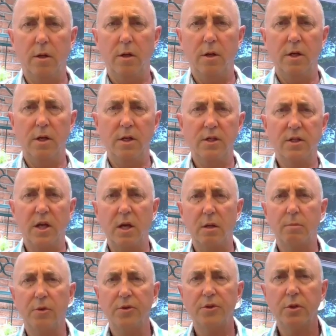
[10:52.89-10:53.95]
He's
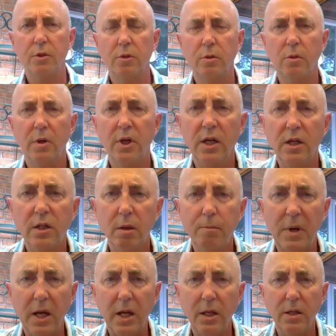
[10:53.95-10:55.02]
able to eat the
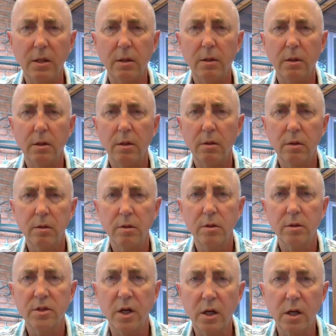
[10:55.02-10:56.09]
bait,
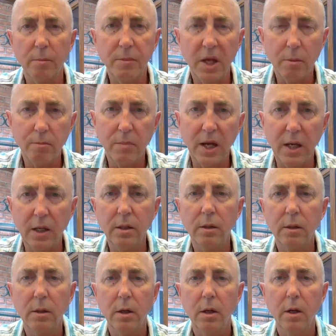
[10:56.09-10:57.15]
suck up that bait,
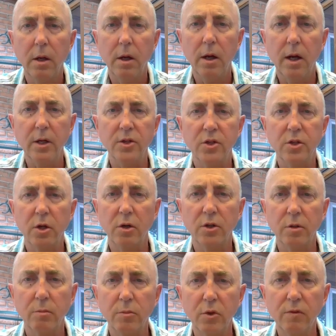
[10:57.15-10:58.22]
and start to
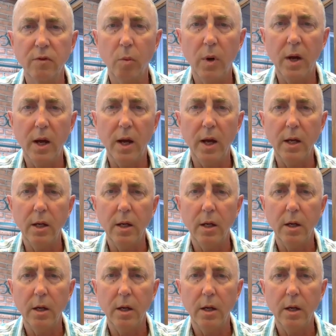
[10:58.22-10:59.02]
move away.